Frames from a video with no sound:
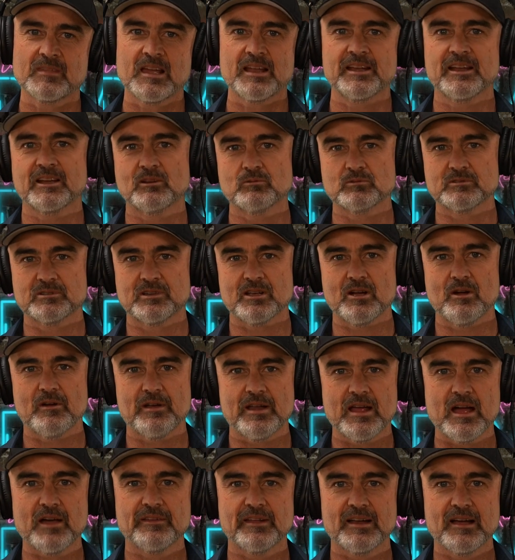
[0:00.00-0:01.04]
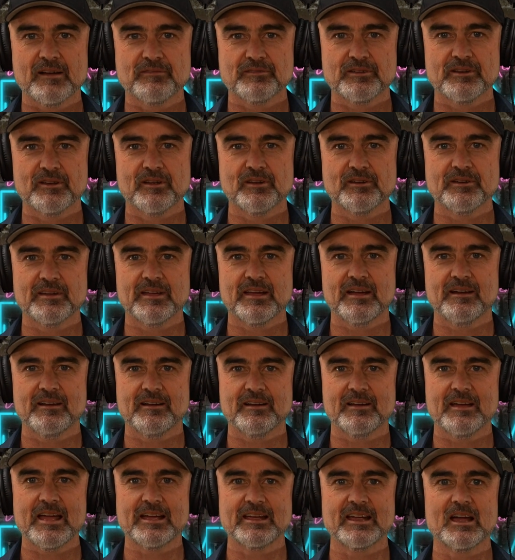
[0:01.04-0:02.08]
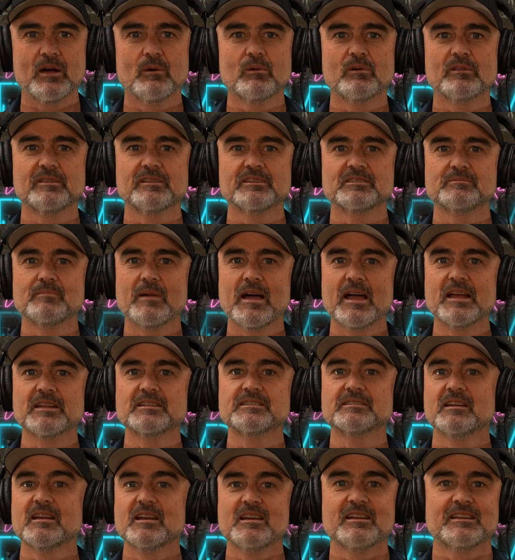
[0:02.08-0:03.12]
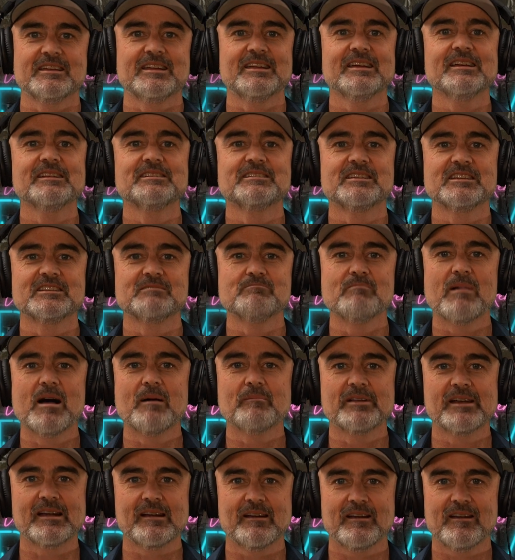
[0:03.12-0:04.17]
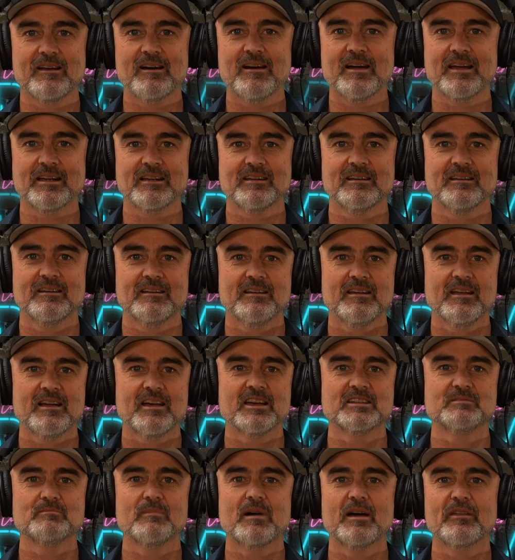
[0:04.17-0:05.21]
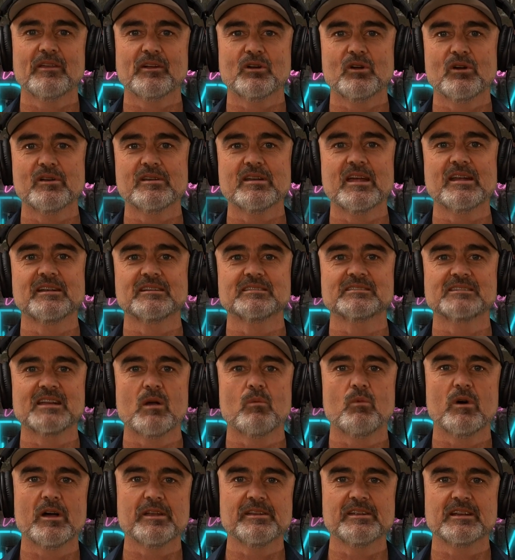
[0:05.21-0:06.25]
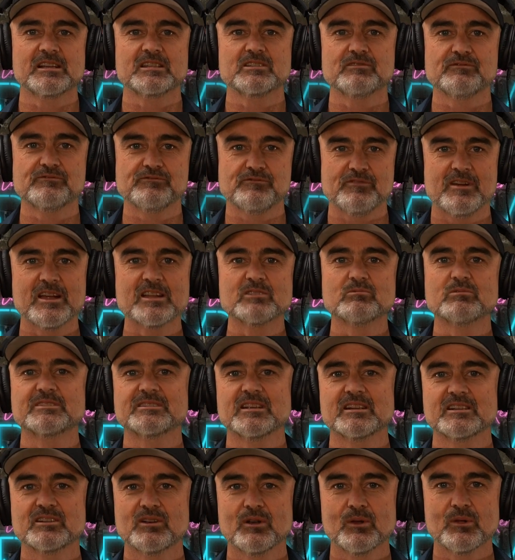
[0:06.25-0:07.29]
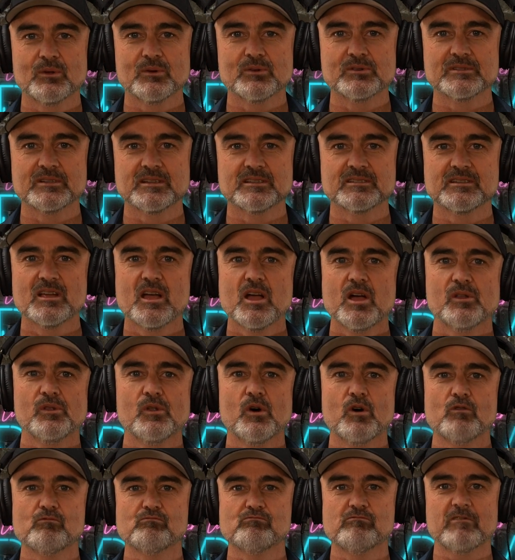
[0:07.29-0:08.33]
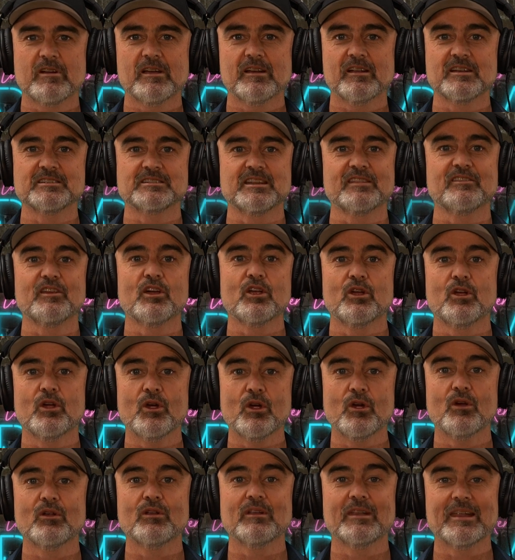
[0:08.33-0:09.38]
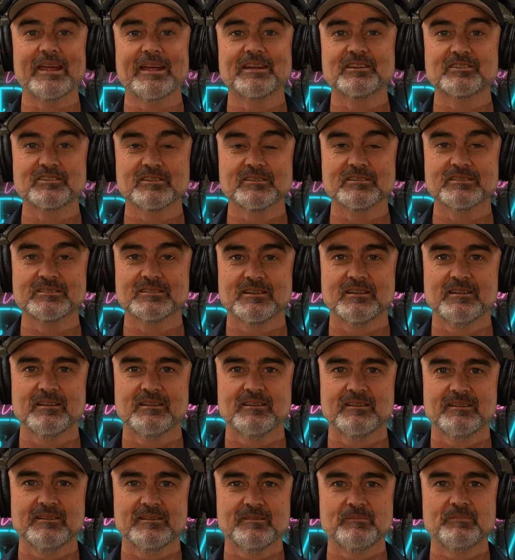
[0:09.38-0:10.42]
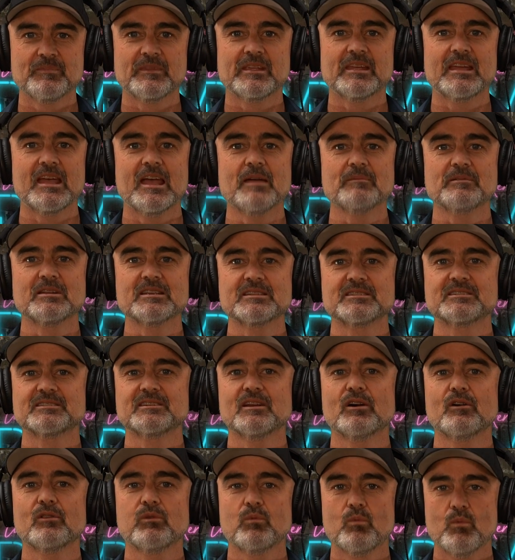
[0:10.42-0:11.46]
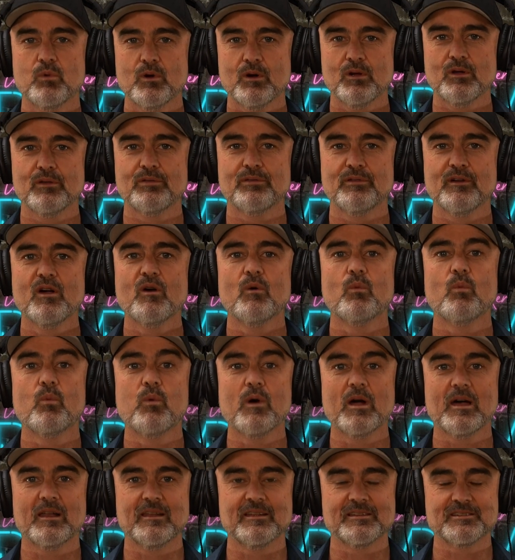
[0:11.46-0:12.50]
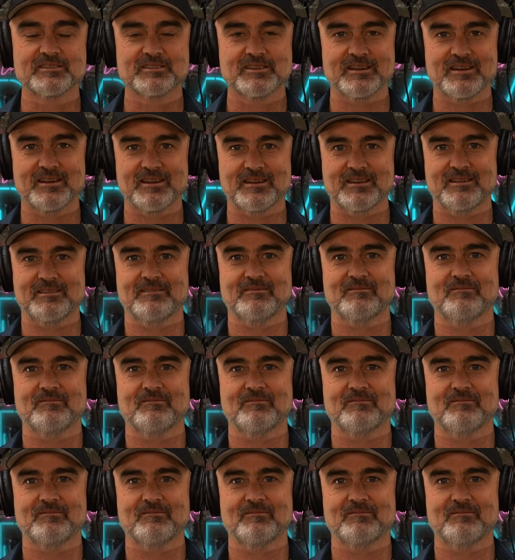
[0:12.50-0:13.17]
Nick was going out that afternoon to hang out with his mates. Kids his mum didn't like. His mother couldn't understand why Nick's friends were such losers, not realising that her lectures kept his self-worth well in check.